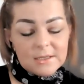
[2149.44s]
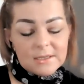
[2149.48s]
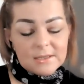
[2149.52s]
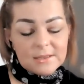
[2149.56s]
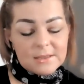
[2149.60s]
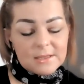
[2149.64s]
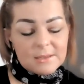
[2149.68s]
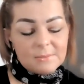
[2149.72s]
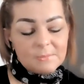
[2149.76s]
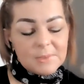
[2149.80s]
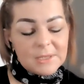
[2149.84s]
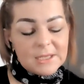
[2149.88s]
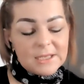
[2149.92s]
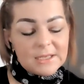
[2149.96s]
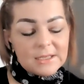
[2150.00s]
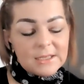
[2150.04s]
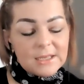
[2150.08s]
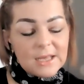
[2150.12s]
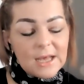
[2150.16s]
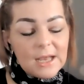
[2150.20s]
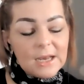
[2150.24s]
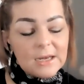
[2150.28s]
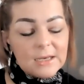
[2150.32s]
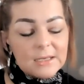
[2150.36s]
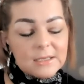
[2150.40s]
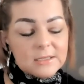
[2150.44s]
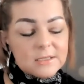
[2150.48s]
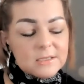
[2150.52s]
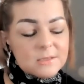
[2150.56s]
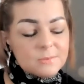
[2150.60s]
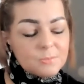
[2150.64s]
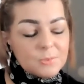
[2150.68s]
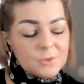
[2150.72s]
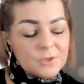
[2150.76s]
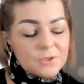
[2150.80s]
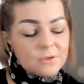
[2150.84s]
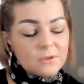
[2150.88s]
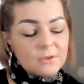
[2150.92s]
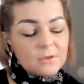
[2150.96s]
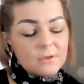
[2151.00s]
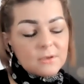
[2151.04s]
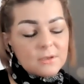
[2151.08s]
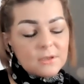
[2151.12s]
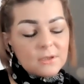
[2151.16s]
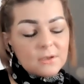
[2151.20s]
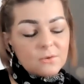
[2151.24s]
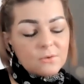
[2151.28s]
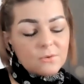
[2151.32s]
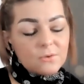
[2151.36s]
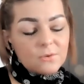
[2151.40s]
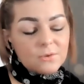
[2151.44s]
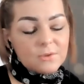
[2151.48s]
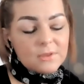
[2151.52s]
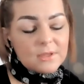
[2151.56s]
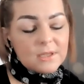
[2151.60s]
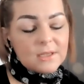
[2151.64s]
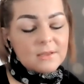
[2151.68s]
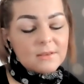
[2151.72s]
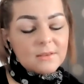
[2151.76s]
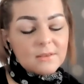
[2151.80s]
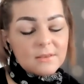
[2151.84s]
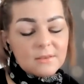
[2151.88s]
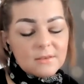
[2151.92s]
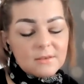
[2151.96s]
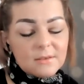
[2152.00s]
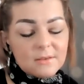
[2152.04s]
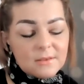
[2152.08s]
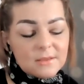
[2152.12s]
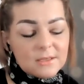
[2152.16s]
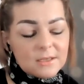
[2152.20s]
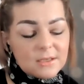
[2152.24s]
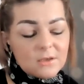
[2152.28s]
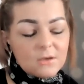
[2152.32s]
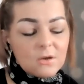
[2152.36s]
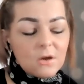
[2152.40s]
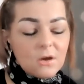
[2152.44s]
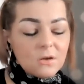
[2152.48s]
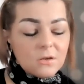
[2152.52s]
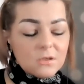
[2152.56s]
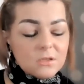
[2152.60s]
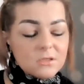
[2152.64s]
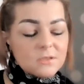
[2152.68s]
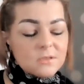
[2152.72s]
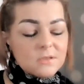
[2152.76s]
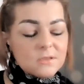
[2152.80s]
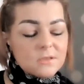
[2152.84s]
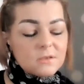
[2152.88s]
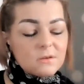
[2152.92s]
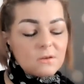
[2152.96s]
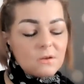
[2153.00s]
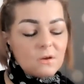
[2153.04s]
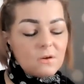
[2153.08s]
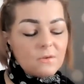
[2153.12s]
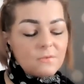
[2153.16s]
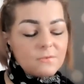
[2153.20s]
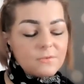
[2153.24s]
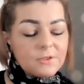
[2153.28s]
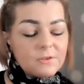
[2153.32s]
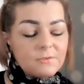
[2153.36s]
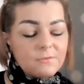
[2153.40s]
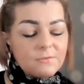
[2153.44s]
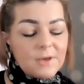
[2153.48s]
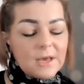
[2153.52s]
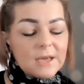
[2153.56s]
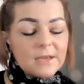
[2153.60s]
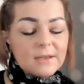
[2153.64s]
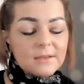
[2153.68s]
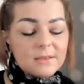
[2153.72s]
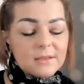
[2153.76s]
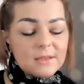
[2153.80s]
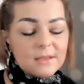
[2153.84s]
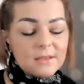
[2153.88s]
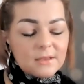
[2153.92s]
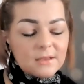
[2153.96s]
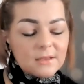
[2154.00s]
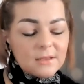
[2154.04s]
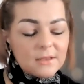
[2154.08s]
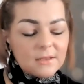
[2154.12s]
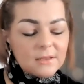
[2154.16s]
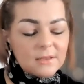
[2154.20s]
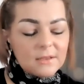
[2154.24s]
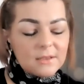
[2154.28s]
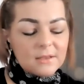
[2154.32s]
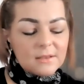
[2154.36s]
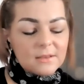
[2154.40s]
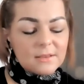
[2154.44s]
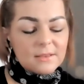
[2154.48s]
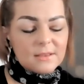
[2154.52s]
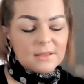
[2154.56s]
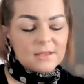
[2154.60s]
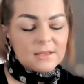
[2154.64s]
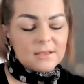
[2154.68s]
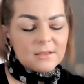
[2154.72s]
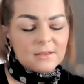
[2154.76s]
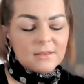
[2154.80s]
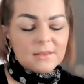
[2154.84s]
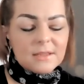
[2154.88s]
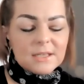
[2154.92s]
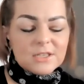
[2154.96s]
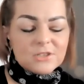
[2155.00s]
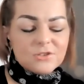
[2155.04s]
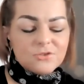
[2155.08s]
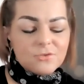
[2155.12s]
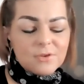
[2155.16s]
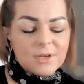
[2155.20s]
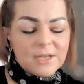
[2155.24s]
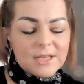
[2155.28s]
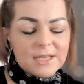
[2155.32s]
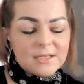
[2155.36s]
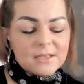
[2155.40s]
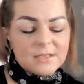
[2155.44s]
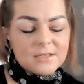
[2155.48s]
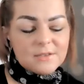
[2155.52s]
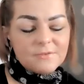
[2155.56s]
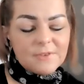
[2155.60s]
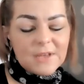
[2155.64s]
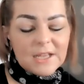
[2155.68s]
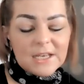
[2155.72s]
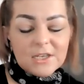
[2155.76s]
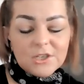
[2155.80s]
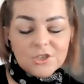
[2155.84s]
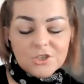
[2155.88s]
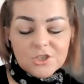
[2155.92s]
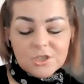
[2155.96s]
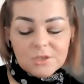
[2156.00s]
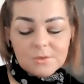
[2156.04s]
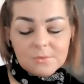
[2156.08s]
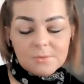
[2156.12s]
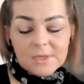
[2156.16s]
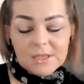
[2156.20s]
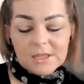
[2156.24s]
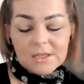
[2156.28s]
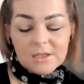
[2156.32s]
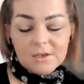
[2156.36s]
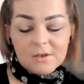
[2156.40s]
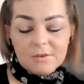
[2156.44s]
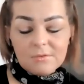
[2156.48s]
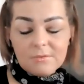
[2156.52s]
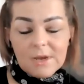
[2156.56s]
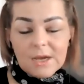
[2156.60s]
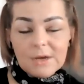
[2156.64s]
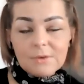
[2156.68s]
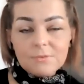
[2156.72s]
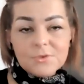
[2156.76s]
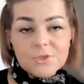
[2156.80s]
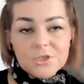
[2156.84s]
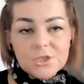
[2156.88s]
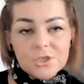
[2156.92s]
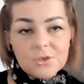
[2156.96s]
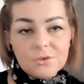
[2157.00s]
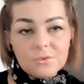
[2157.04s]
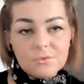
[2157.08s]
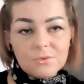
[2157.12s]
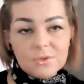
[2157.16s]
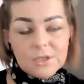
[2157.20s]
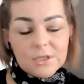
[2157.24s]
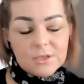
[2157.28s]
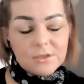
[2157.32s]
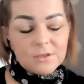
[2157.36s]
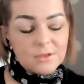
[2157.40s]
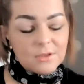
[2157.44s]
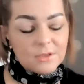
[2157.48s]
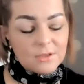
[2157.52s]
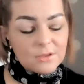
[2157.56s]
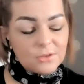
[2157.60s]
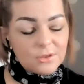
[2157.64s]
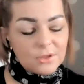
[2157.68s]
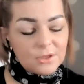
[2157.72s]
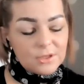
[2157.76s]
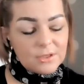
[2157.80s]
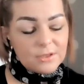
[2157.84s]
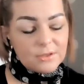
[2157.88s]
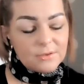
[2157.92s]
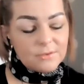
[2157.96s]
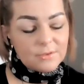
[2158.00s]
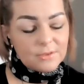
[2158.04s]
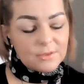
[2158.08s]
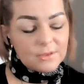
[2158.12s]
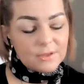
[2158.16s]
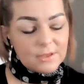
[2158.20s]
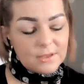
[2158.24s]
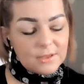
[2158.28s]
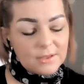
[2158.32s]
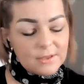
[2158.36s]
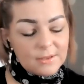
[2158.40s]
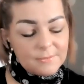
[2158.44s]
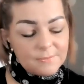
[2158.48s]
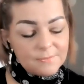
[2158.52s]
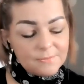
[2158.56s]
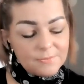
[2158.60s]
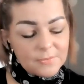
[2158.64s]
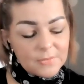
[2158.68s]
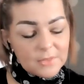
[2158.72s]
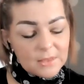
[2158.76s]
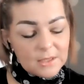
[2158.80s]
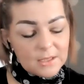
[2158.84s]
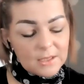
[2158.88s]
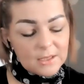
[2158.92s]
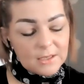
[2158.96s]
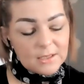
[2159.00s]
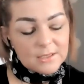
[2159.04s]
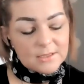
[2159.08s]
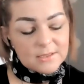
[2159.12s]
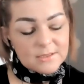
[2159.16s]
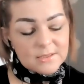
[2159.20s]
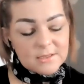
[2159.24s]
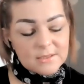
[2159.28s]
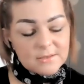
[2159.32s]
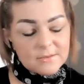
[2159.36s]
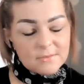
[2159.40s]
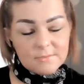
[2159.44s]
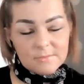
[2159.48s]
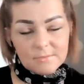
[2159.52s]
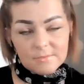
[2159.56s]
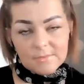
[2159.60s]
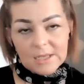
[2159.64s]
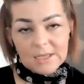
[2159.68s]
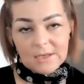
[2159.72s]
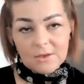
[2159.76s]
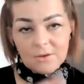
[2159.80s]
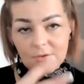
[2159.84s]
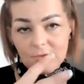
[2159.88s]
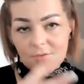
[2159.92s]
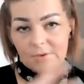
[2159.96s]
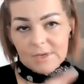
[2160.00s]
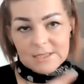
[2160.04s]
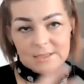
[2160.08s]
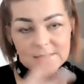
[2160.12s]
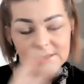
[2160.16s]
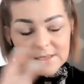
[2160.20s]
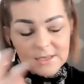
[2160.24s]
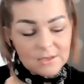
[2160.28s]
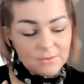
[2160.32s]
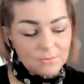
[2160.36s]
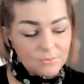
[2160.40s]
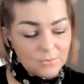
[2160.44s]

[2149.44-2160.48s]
they're being callous, but, you know, they're cognizant of the fact that they're drained of energy when they're around you. They and this might not resonate